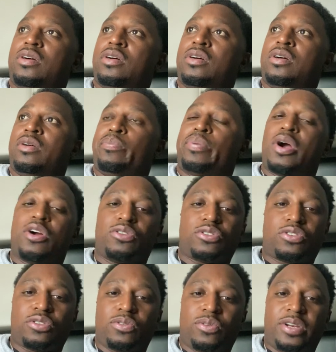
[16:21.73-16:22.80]
a
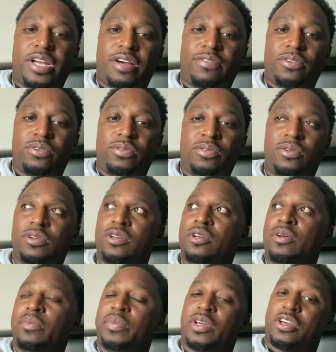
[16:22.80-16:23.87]
personal level,
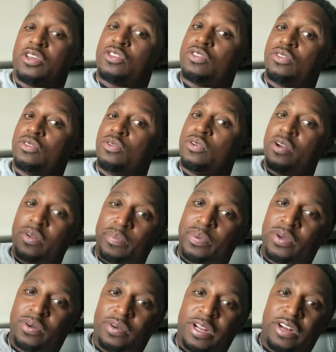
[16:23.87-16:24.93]
because you're going to
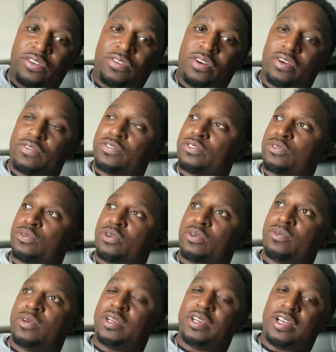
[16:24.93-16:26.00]
be on that truck for
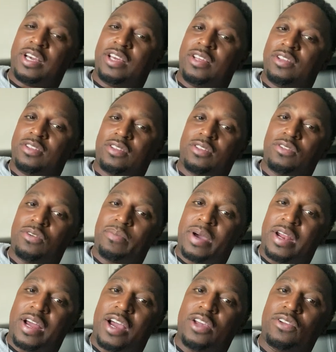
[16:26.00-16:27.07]
21 days, no
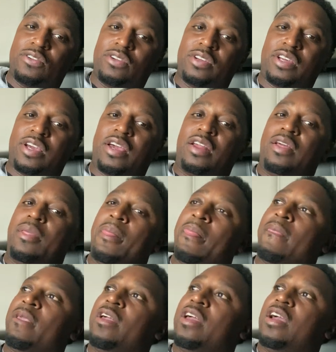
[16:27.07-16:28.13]
matter how you look at it.
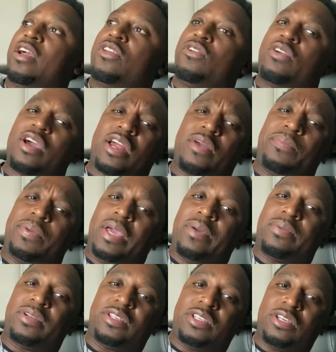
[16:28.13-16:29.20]
And you got to be
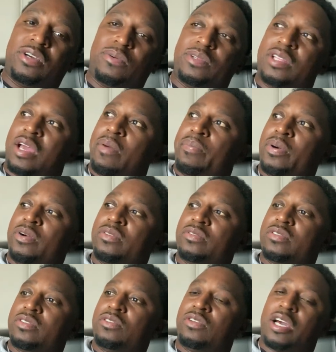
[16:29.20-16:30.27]
able to deal with that
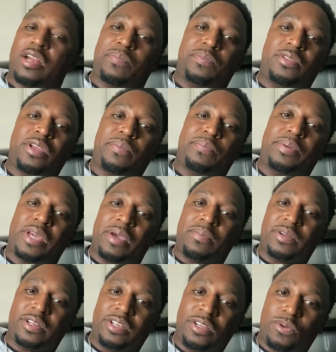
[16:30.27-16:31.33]
person. You got to be
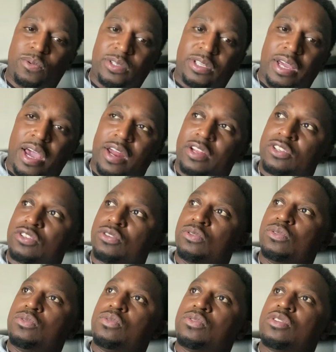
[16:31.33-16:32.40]
able to deal with their
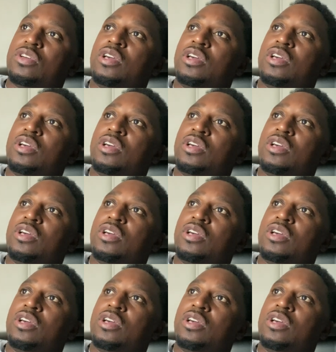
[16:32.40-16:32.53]
attitudes.